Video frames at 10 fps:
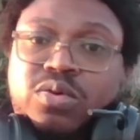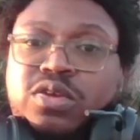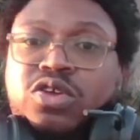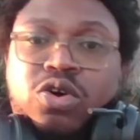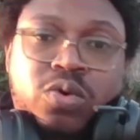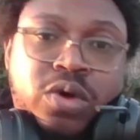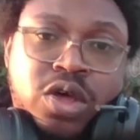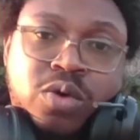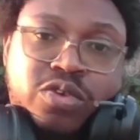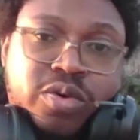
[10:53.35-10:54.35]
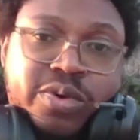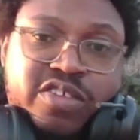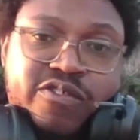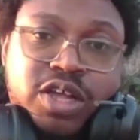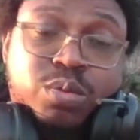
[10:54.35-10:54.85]
You know was always
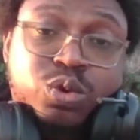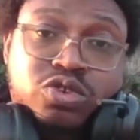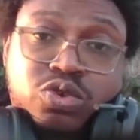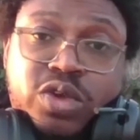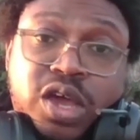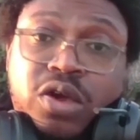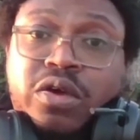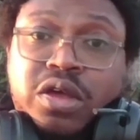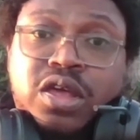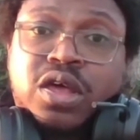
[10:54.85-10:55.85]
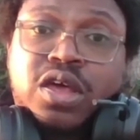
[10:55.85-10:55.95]
available to carry